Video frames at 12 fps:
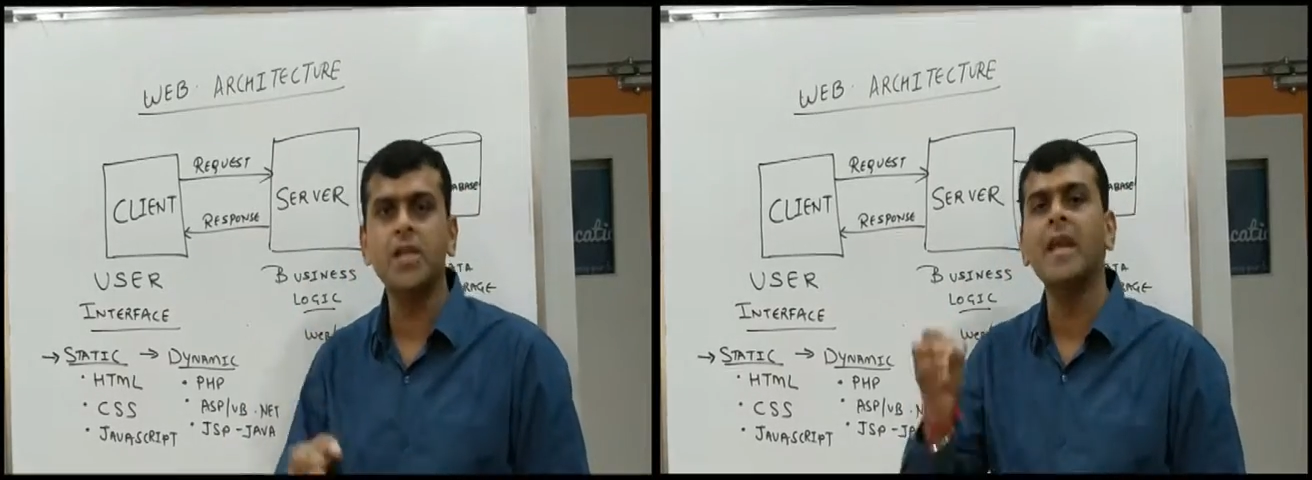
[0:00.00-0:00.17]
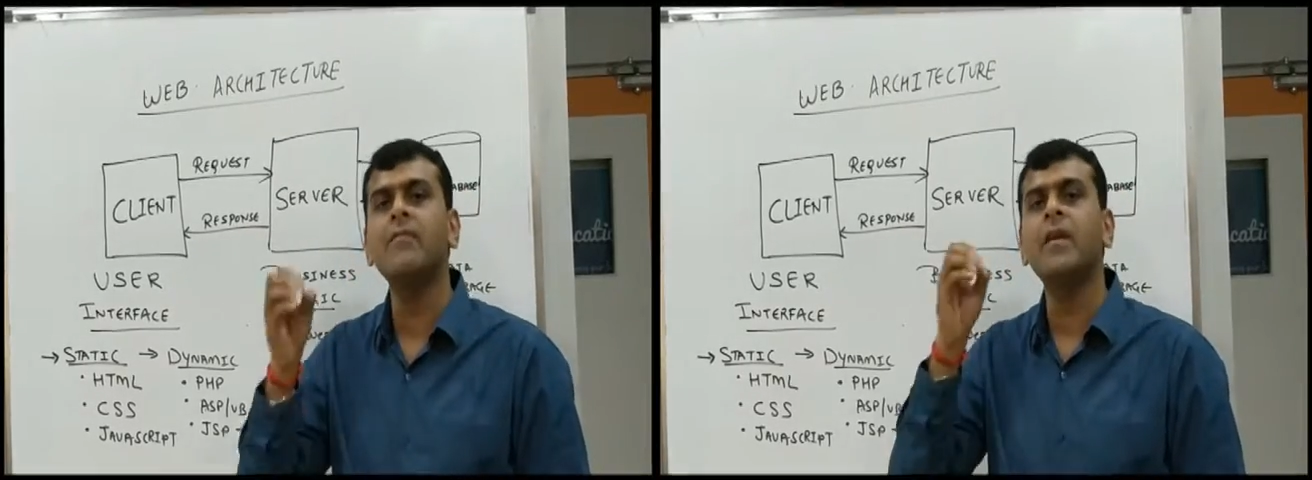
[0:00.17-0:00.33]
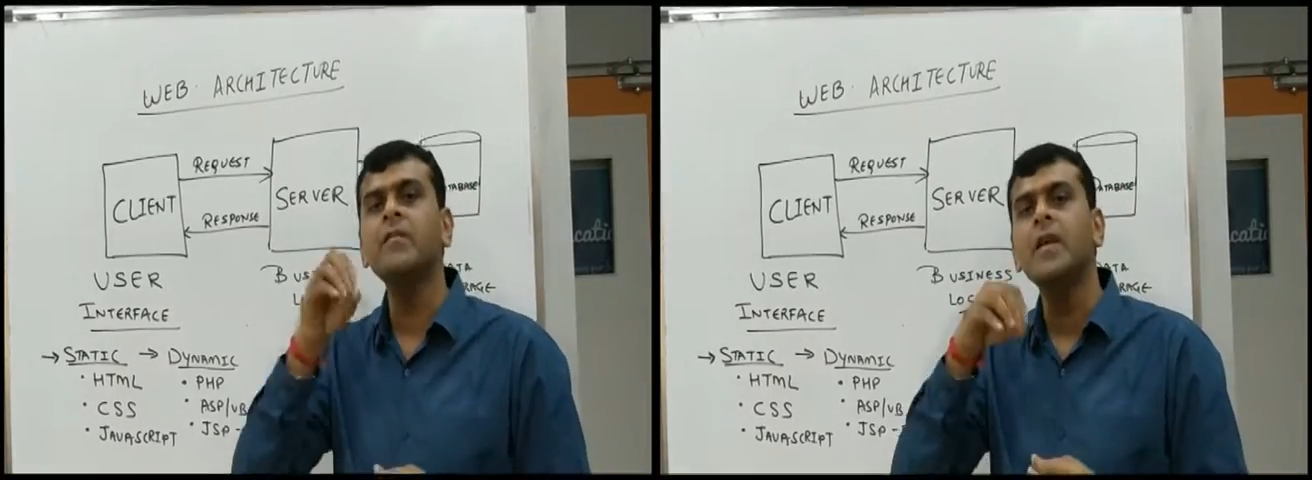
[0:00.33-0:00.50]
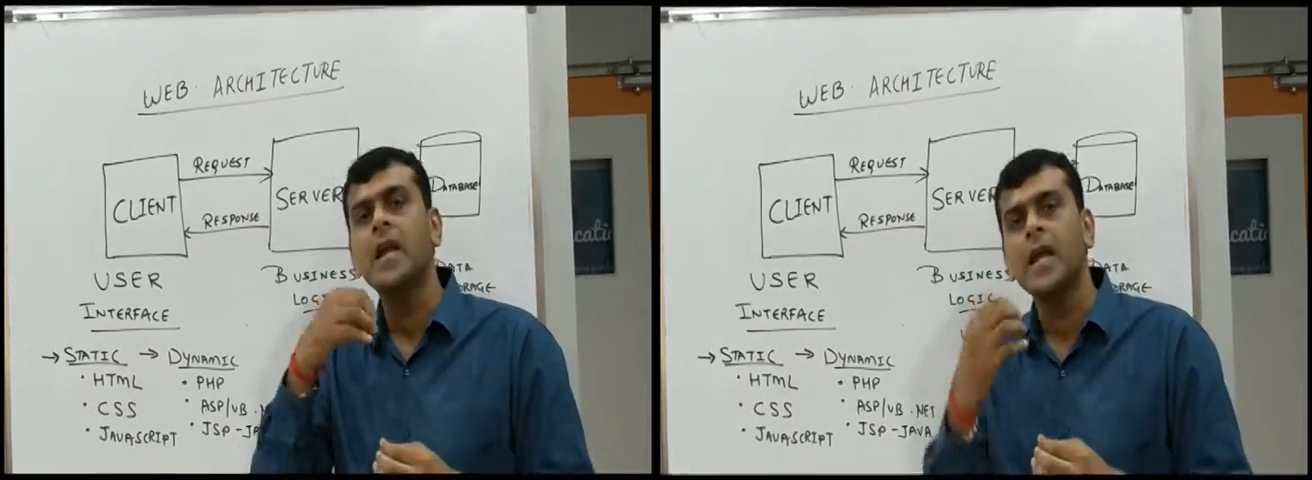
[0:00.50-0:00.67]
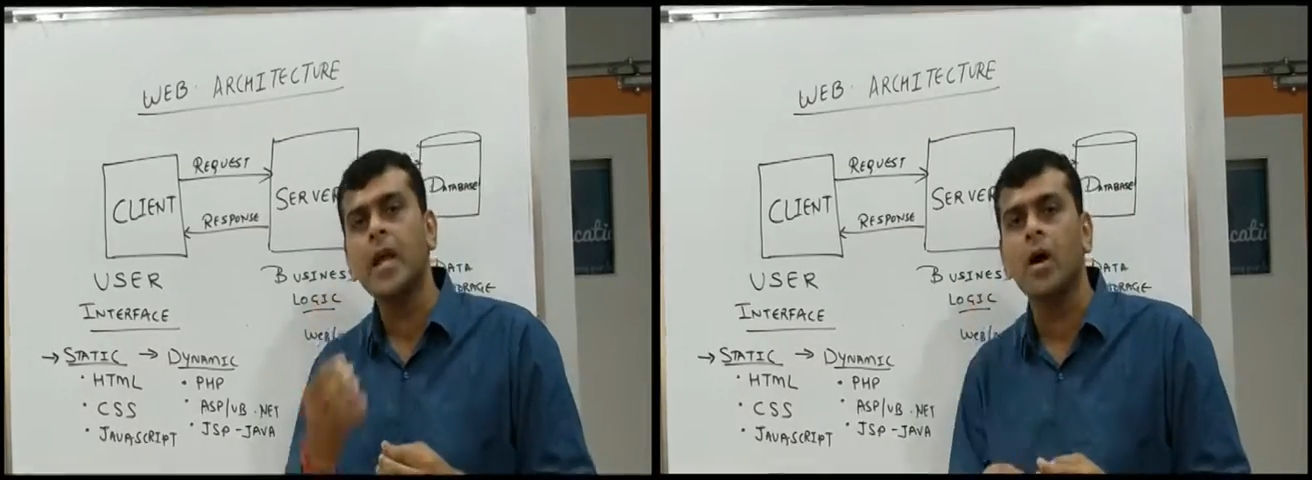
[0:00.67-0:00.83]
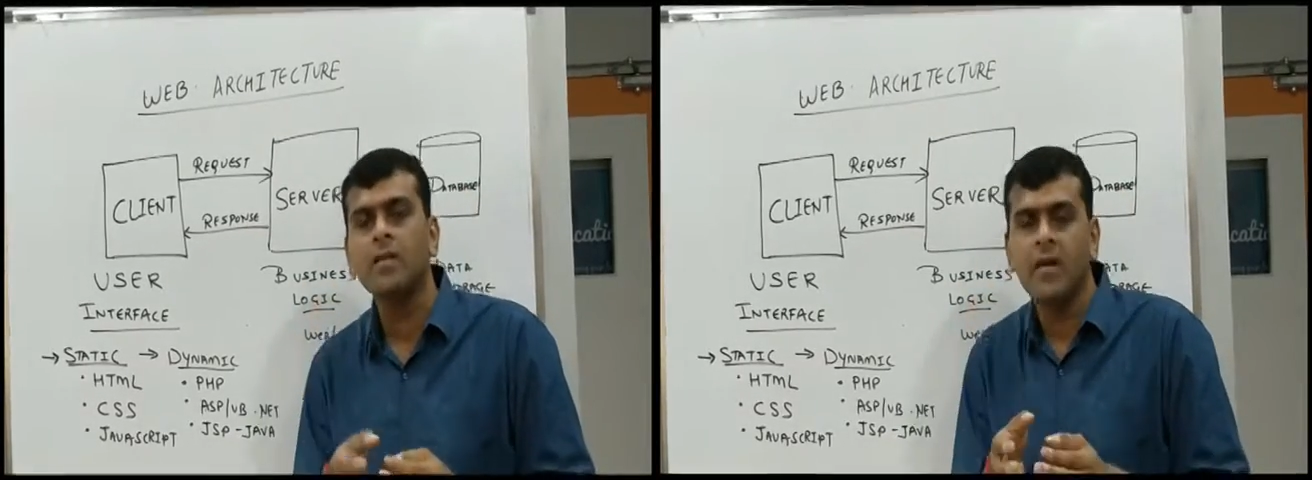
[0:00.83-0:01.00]
and when we
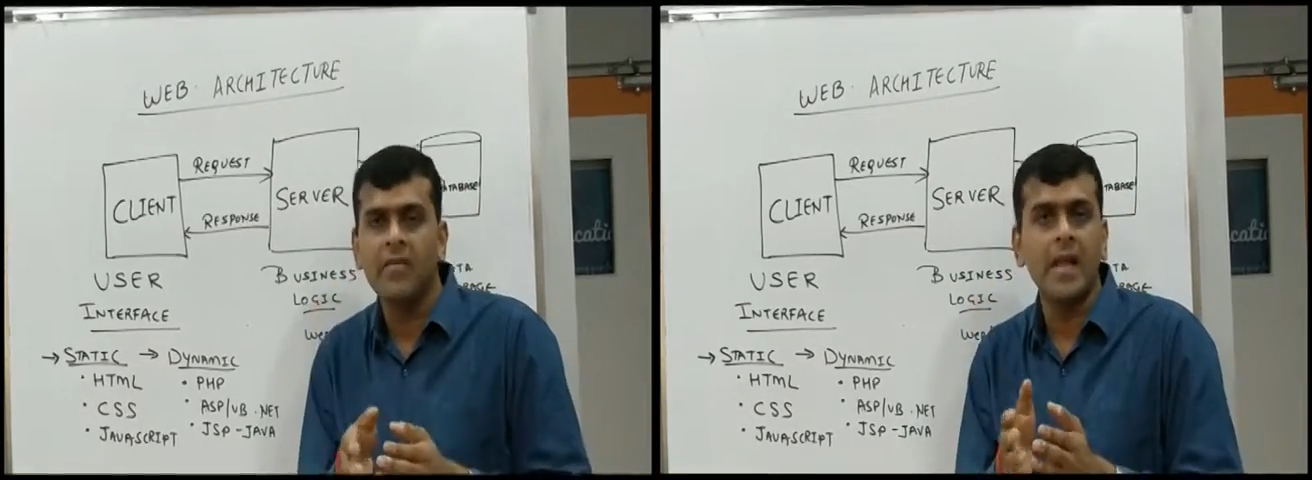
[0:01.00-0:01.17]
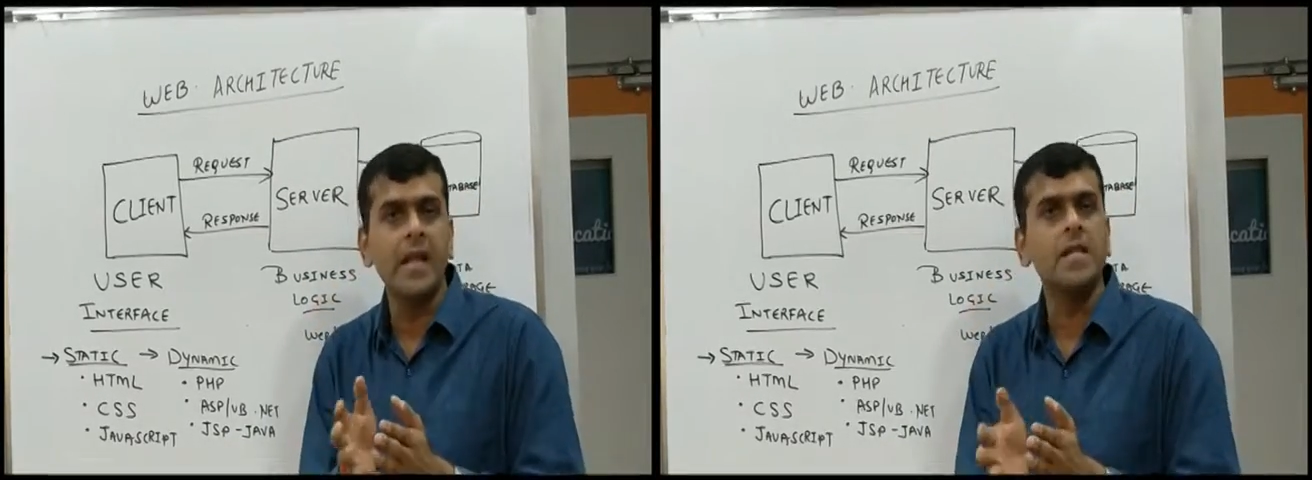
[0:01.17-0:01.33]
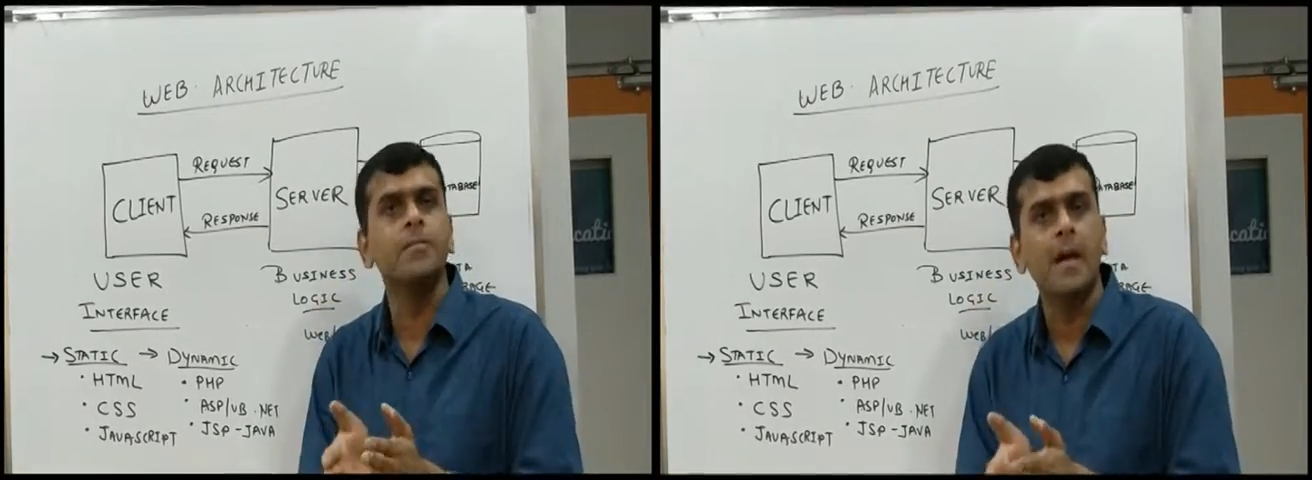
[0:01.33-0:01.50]
click on the various